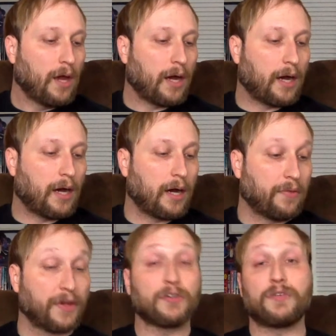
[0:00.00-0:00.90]
Uh,
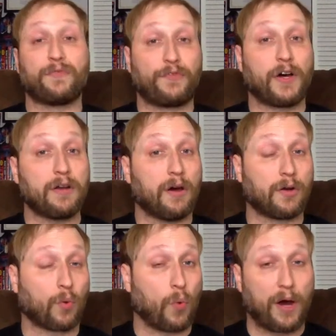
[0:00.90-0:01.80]
there's some fun
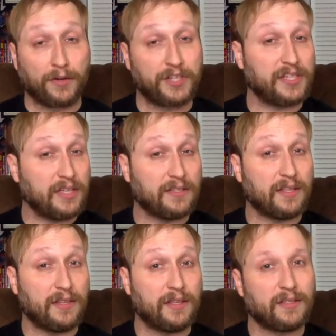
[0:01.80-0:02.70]
underwater scenes
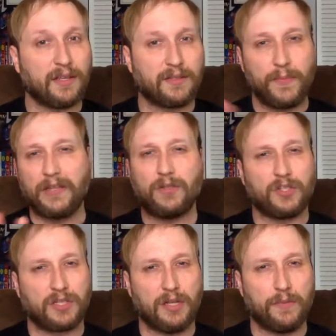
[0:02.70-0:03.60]
in this. It's mainly
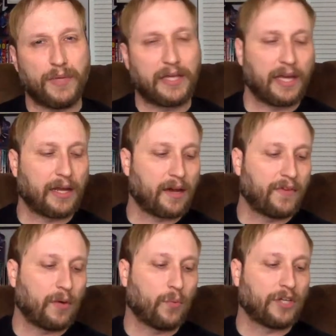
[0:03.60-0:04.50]
just in the beginning
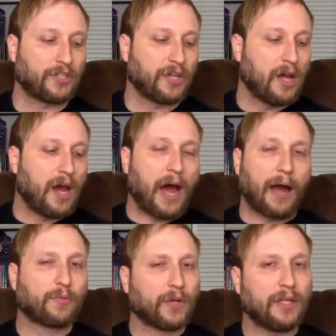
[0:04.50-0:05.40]
of it, which
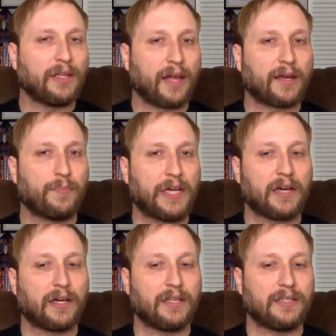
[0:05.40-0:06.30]
I really like
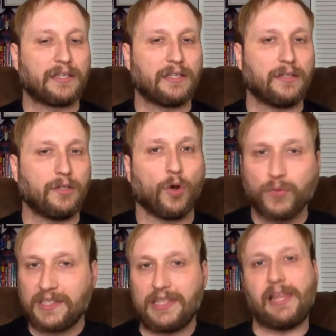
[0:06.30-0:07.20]
because you
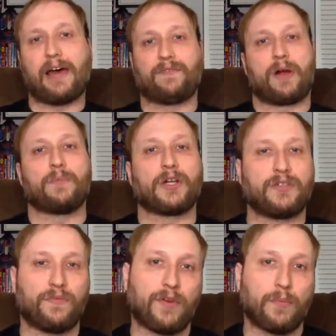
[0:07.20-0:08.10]
don't see that very
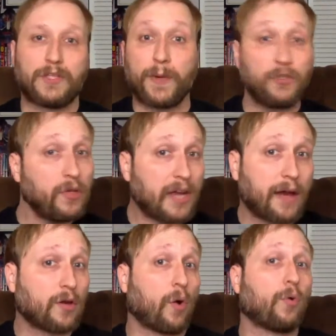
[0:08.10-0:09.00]
much in film, especially
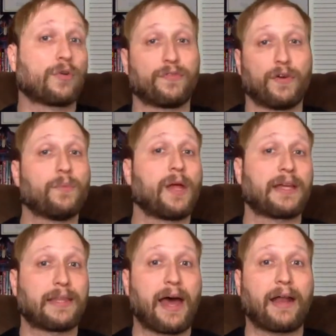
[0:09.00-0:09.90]
not an older film
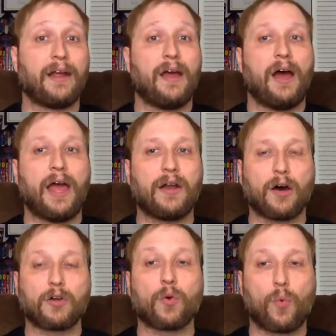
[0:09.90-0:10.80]
like that. And
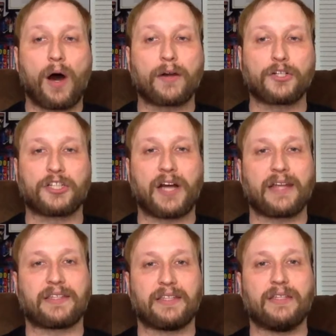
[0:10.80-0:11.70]
underwater
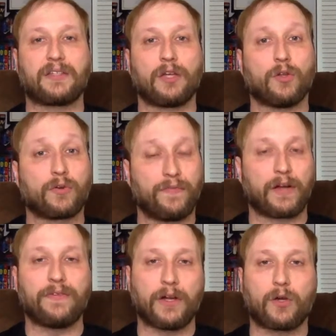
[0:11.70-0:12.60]
shot scenes can look
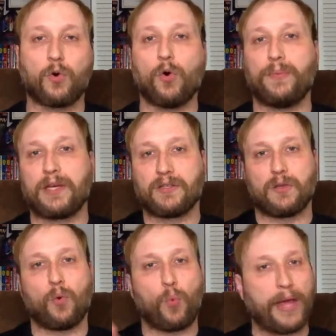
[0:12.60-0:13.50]
very very cool because
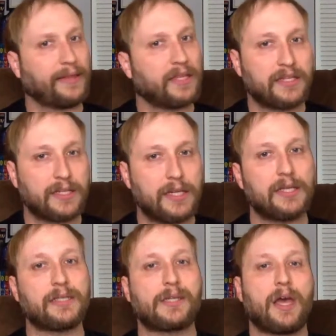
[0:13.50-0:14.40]
of the
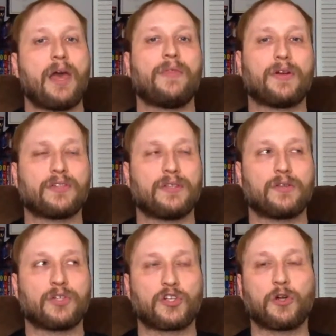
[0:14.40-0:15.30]
weightlessness. There's
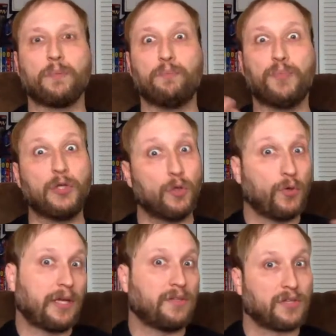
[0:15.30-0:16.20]
there's a certain
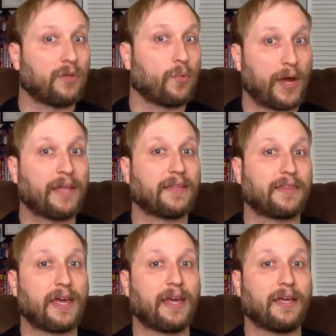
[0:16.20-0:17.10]
beauty to the way
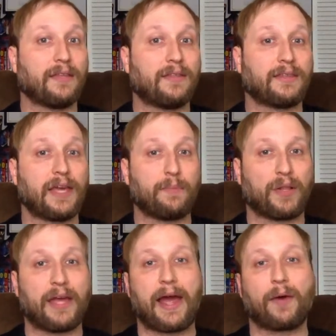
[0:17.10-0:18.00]
that they that they
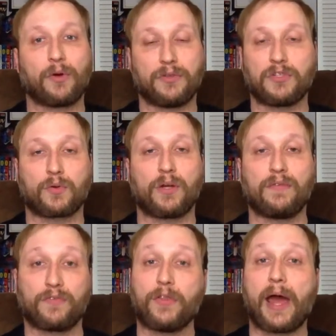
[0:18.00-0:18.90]
play out on screen
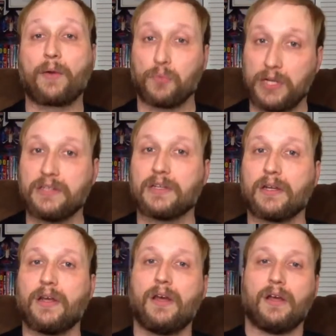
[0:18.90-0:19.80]
for that reason.